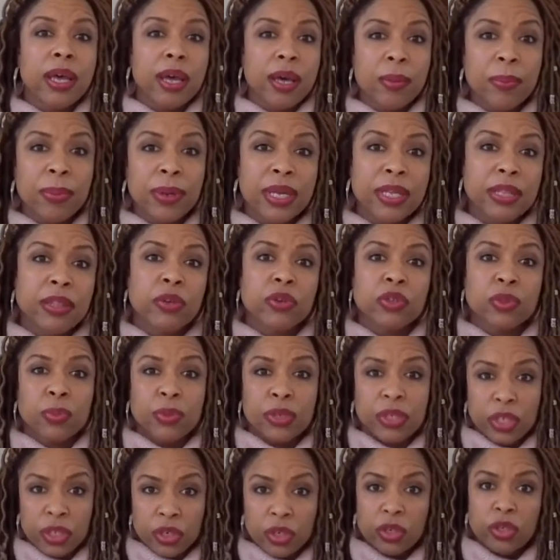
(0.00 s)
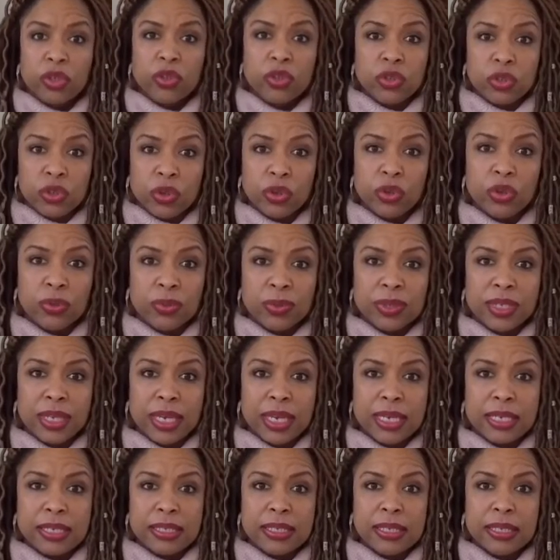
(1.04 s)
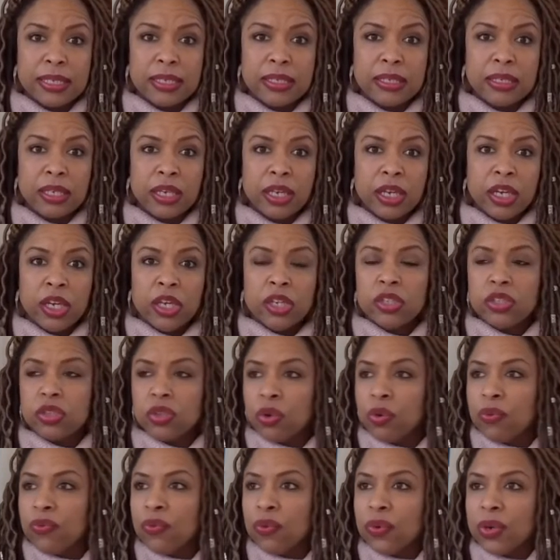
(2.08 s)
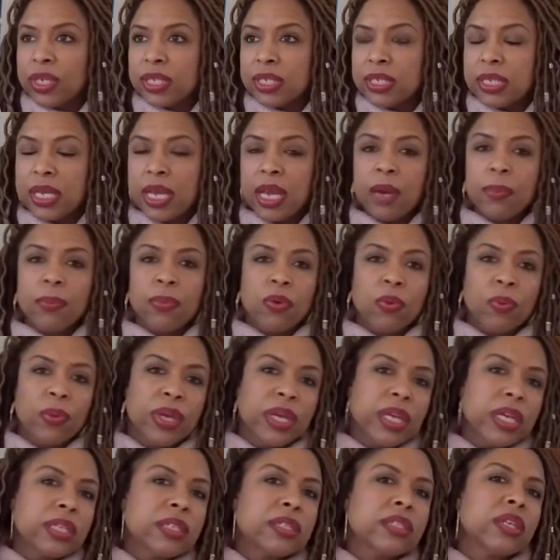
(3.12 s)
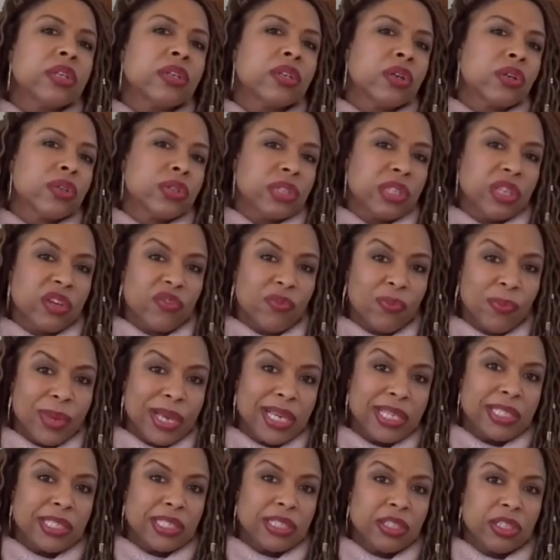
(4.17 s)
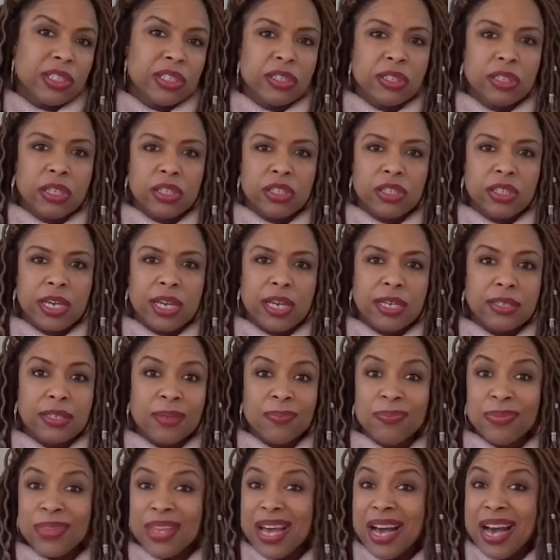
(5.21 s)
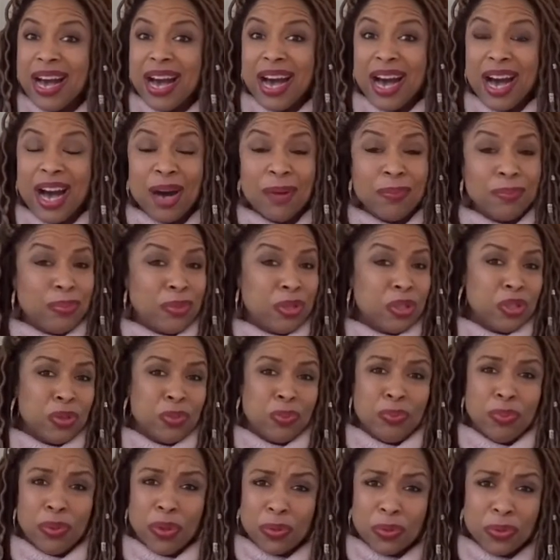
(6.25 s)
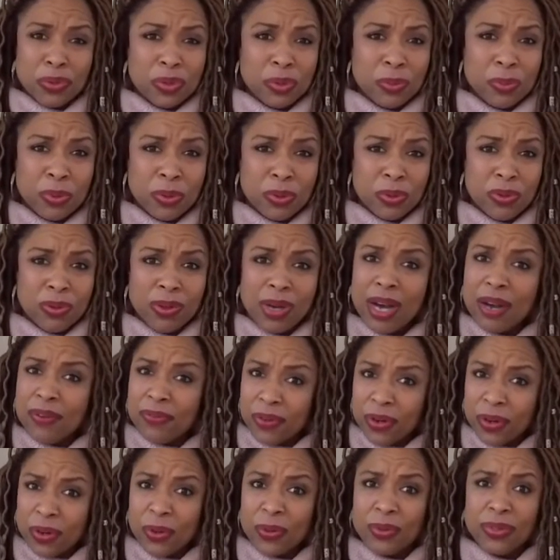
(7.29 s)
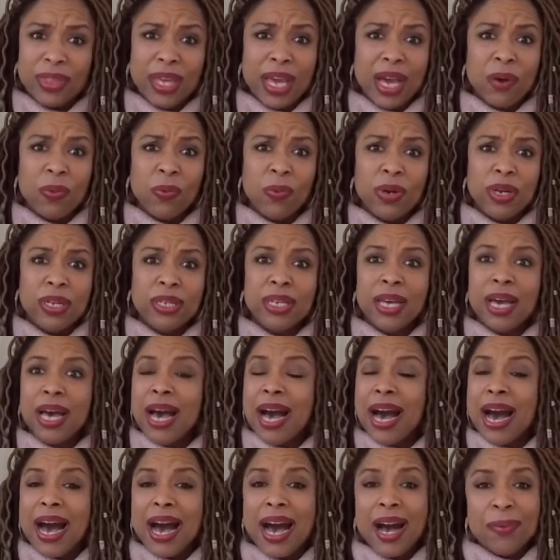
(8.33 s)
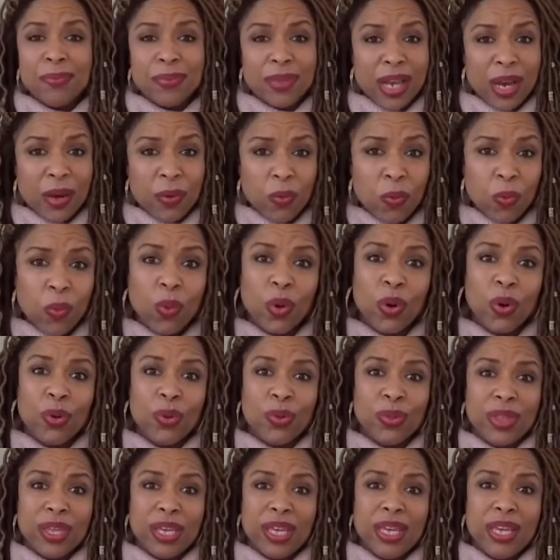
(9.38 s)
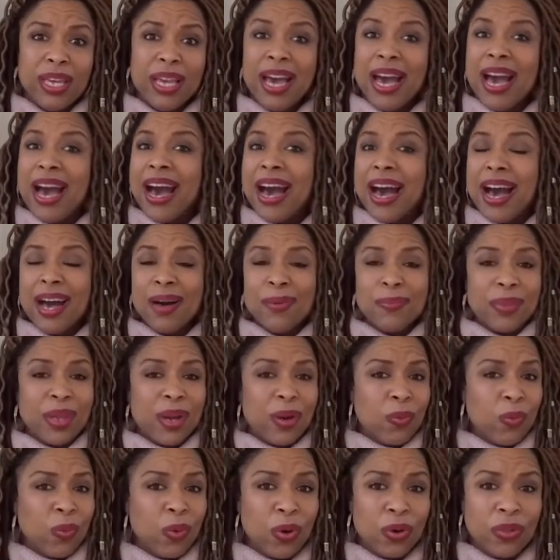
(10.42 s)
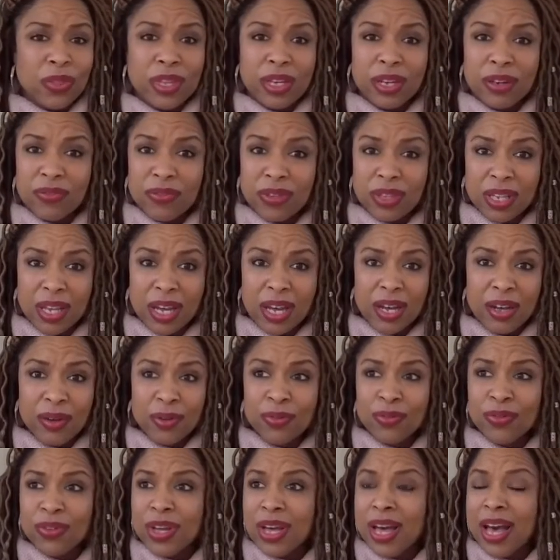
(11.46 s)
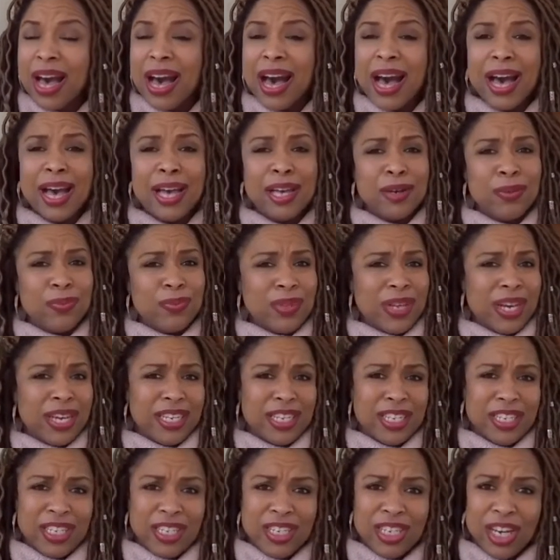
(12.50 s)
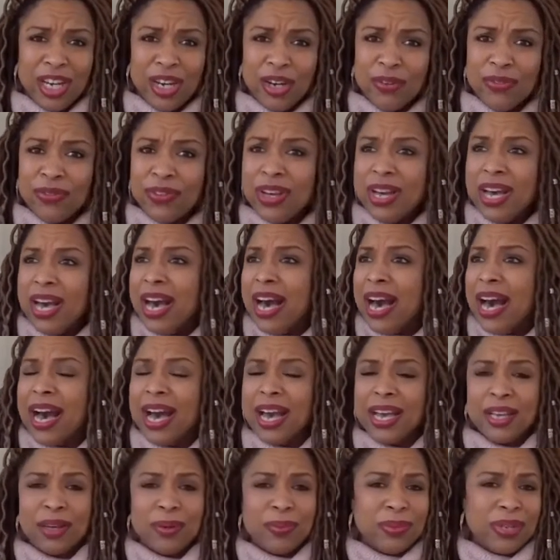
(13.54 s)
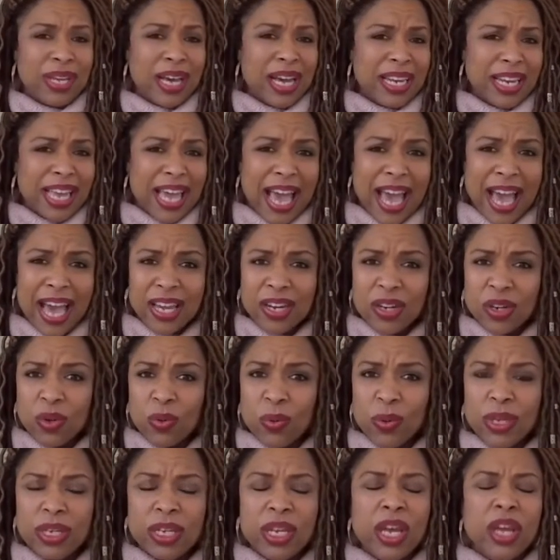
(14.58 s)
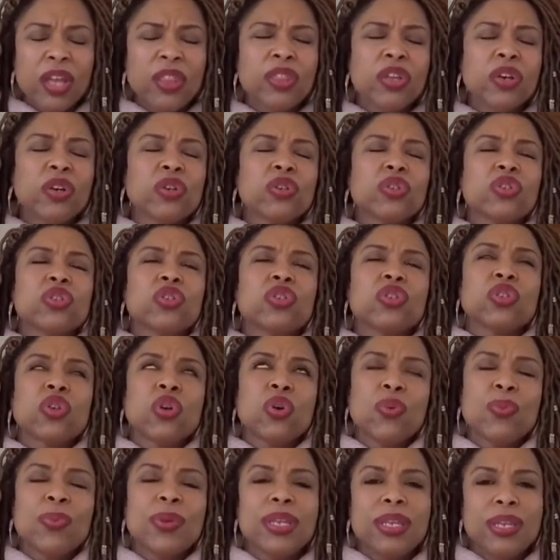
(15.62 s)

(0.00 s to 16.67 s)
in those particular circumstances. So, for example, we can send ourselves messages such as, I'm disposable. I've heard that one. I'm not worthy. I'm not worthy of love. I am not enough. I am not adequate. There are so many